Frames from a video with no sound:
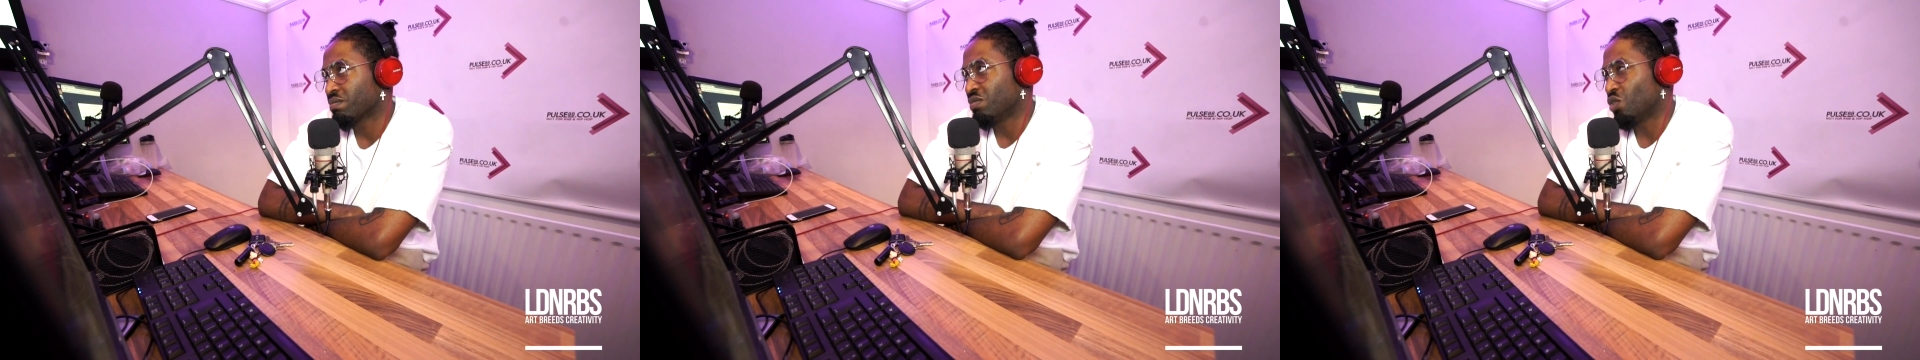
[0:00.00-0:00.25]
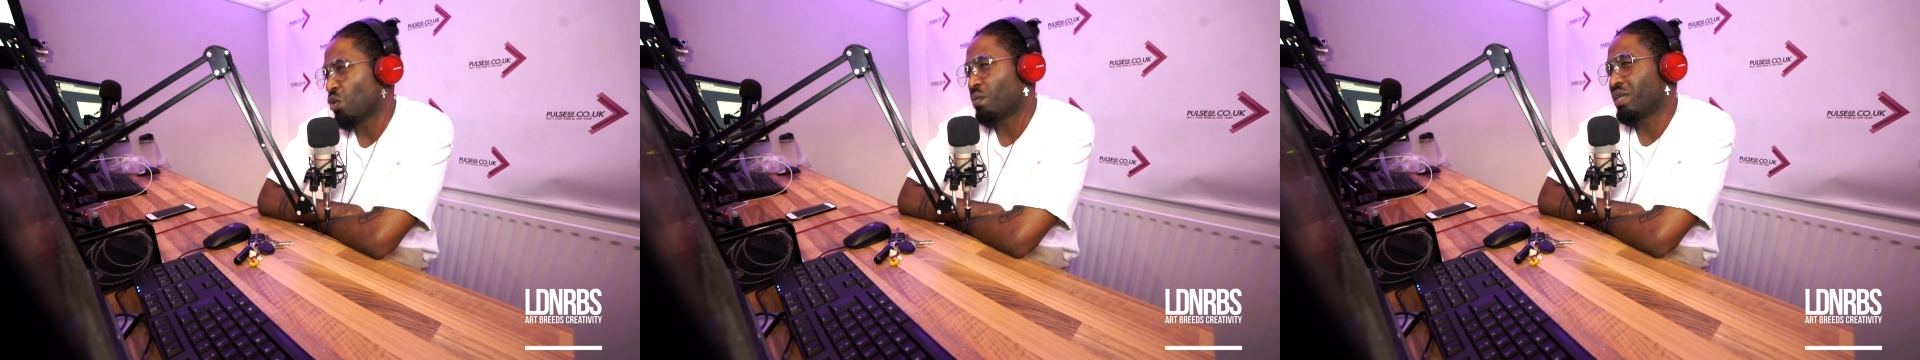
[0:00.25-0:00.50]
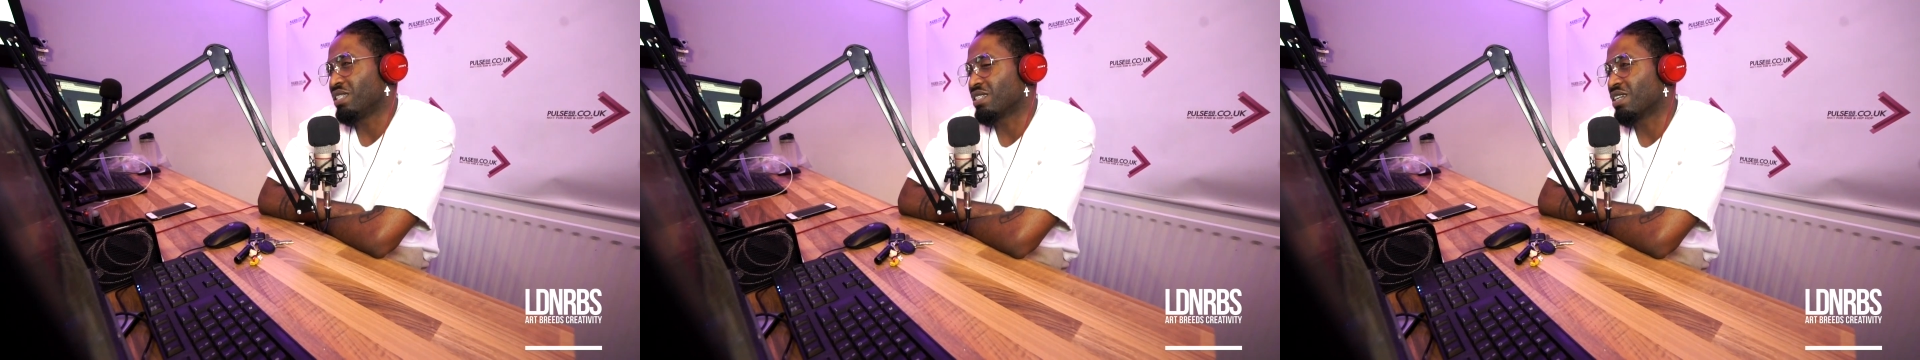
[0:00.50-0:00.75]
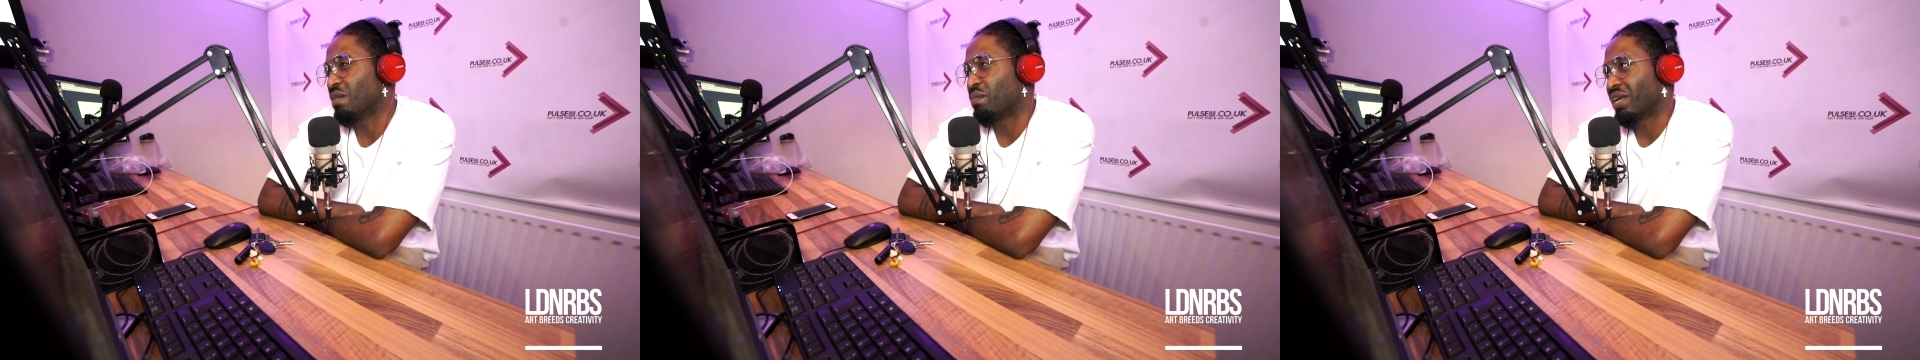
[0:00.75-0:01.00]
Nobody's
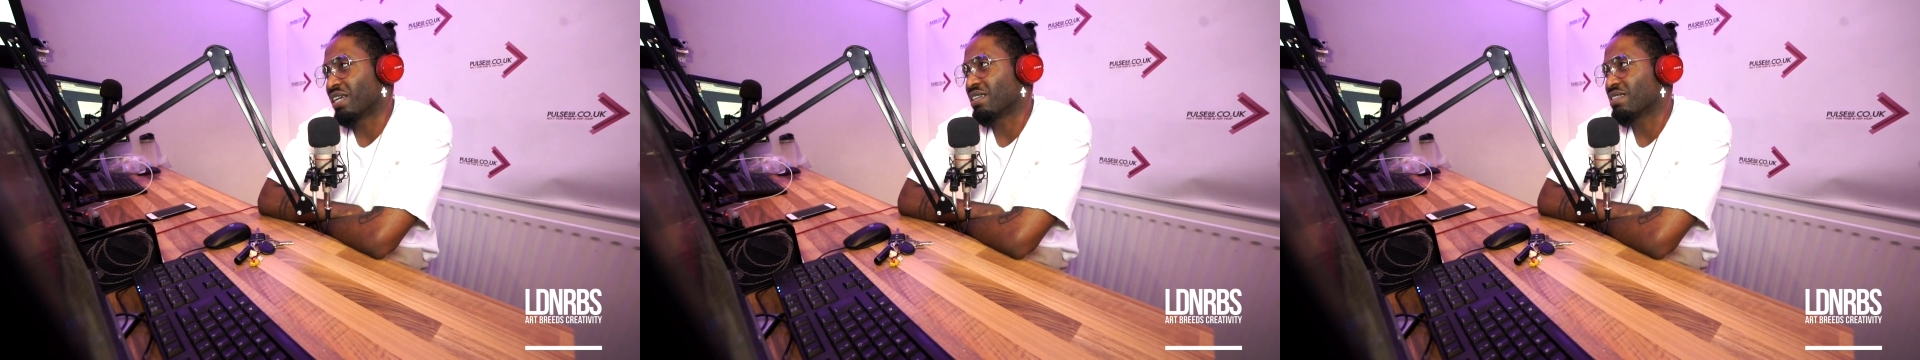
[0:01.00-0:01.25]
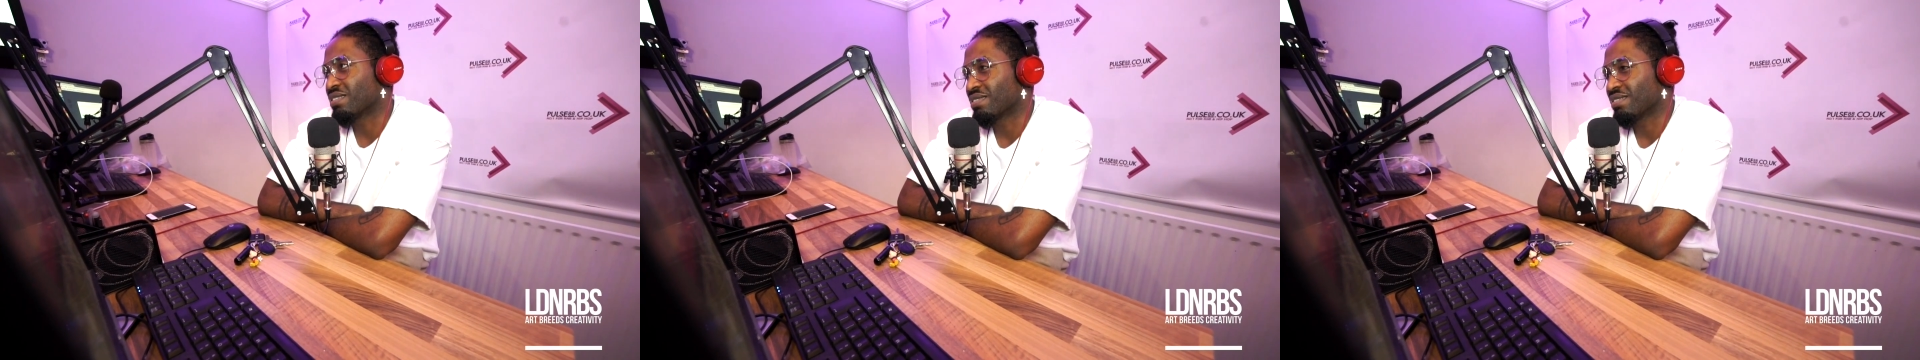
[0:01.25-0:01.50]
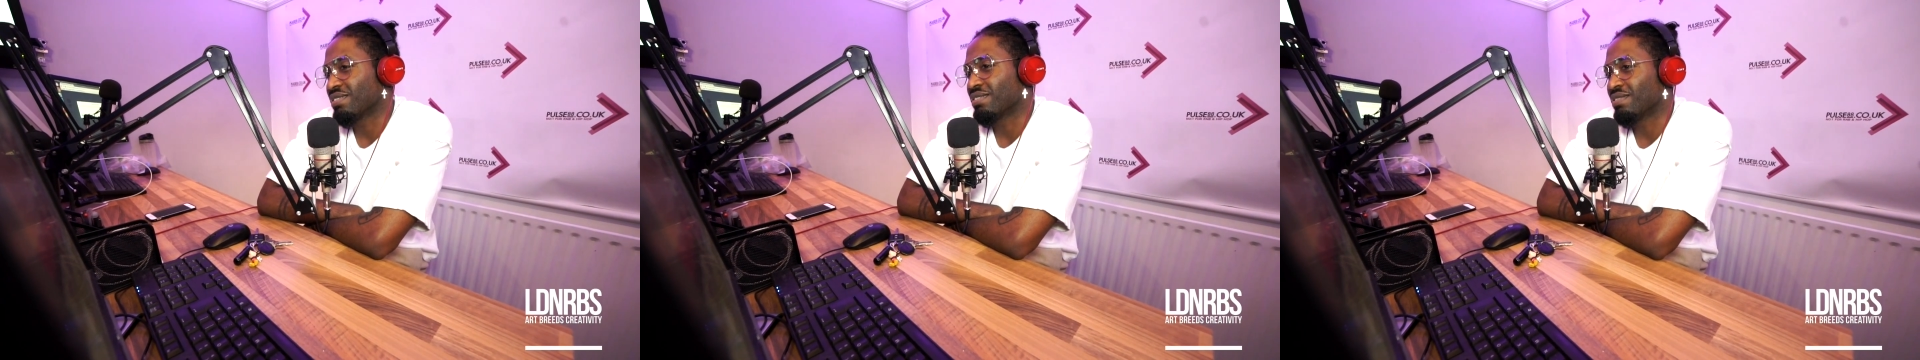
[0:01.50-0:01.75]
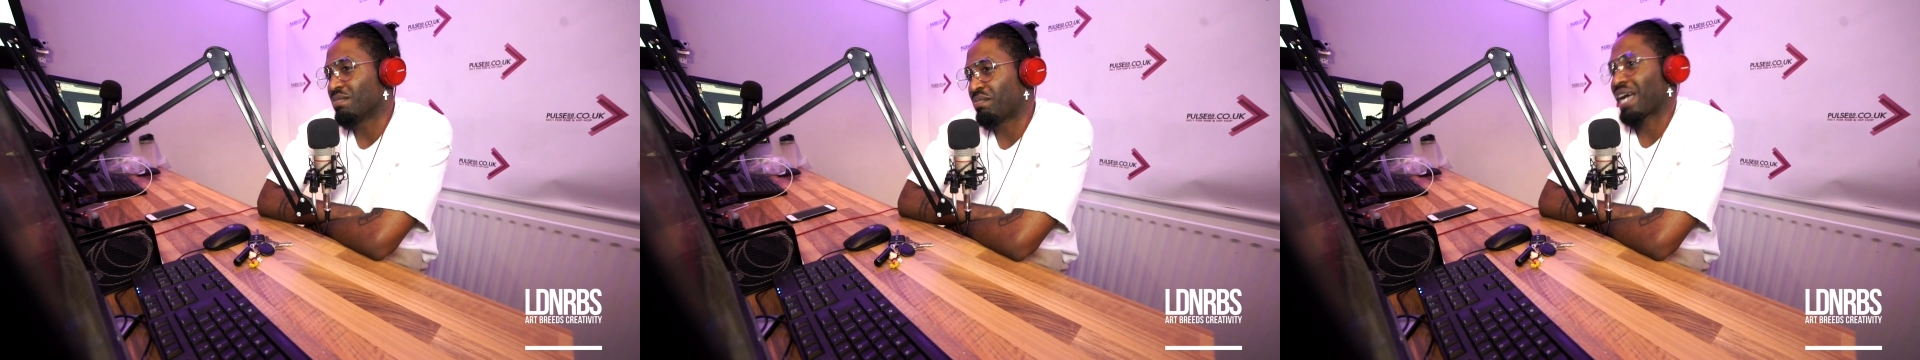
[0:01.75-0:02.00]
gonna bring
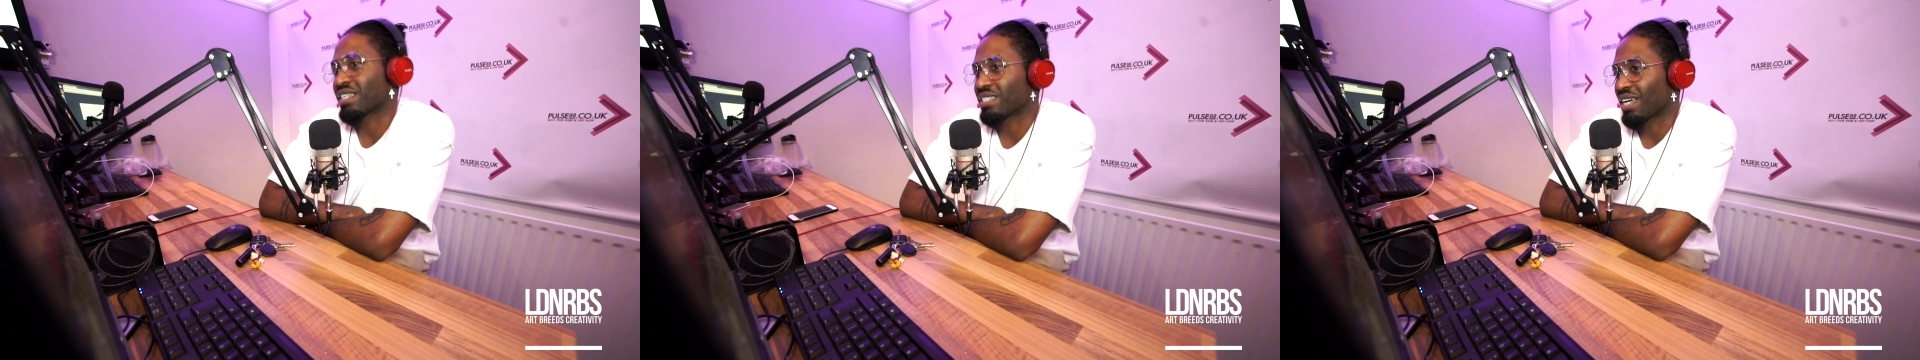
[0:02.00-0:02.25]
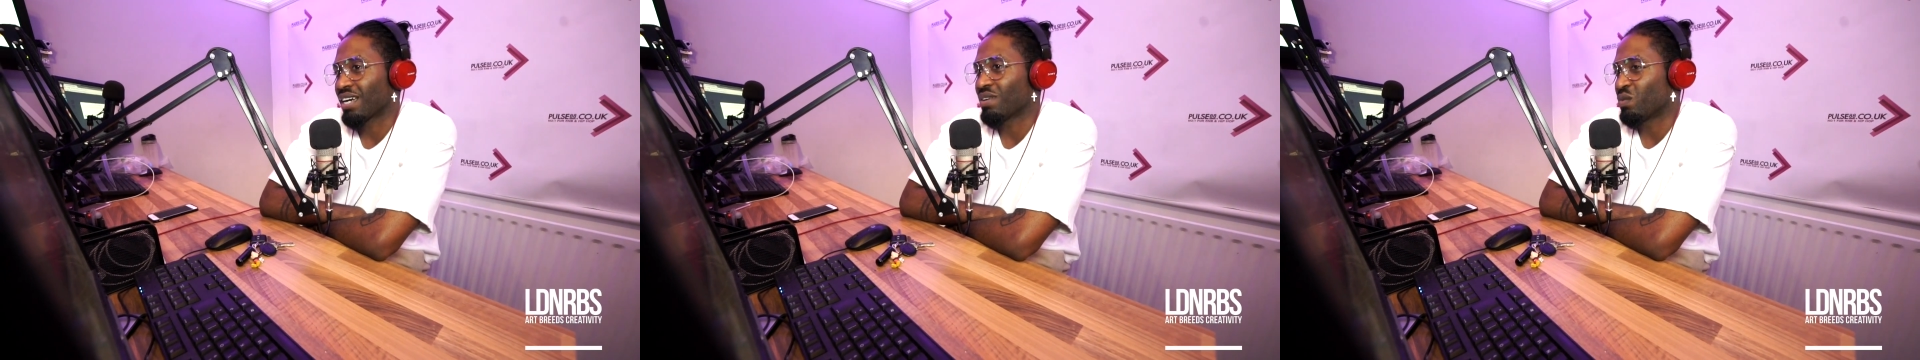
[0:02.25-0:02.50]
BKchat